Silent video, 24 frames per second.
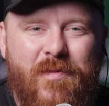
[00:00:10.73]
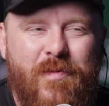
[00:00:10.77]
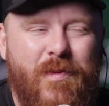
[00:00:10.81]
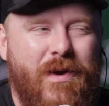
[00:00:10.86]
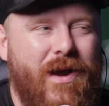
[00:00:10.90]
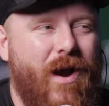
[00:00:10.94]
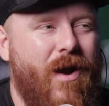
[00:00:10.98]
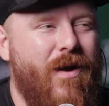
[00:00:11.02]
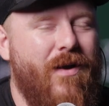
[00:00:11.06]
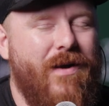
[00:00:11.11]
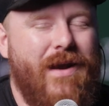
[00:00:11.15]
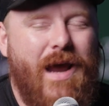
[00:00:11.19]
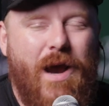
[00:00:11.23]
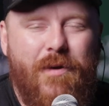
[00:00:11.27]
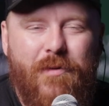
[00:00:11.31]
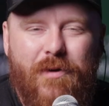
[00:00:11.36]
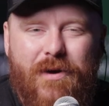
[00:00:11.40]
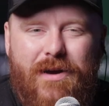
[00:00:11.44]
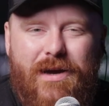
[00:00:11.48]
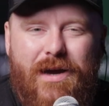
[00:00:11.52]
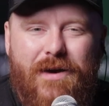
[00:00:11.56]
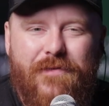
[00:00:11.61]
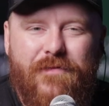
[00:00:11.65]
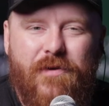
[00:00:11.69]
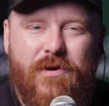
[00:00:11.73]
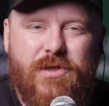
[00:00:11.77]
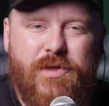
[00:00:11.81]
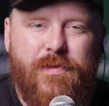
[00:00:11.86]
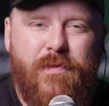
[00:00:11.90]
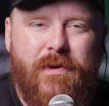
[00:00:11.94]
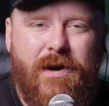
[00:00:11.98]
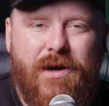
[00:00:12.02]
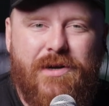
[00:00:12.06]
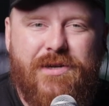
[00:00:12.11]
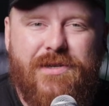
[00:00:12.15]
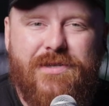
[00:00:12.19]
We are a network of virtual
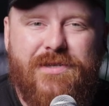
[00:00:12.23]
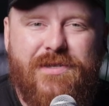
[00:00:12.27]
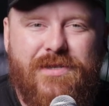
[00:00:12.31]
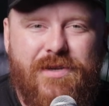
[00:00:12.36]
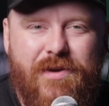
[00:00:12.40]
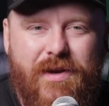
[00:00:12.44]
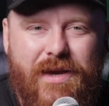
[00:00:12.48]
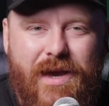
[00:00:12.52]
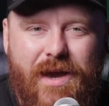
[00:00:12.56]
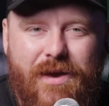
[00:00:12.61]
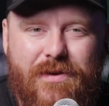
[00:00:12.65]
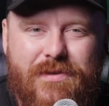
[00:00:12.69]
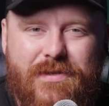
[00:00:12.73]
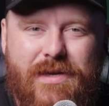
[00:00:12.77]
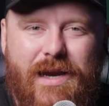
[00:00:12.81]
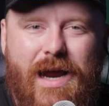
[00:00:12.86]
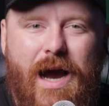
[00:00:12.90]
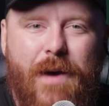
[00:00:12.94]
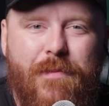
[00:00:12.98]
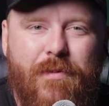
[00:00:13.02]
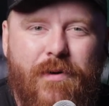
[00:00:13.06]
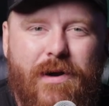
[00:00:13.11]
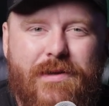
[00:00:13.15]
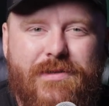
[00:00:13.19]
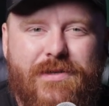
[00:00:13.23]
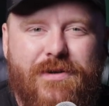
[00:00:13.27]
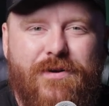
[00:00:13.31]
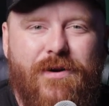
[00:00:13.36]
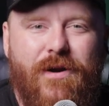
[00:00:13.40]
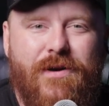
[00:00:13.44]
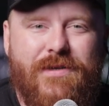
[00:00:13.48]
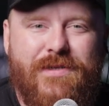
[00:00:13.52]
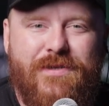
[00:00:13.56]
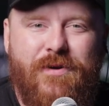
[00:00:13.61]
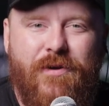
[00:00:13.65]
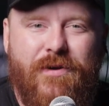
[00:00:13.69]
production studios that operates
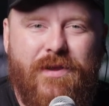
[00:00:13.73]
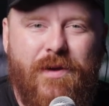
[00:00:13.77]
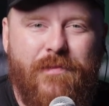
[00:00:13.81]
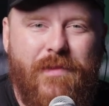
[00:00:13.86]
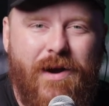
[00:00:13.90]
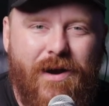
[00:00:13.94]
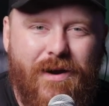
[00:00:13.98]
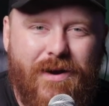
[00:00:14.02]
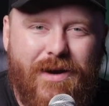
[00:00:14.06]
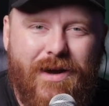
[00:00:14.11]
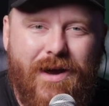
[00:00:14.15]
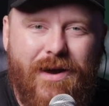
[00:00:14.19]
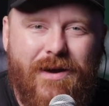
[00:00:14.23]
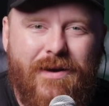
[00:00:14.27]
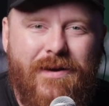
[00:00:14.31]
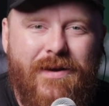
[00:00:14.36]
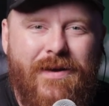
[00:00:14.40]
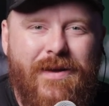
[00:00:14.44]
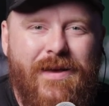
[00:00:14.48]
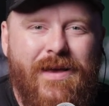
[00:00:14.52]
across North America.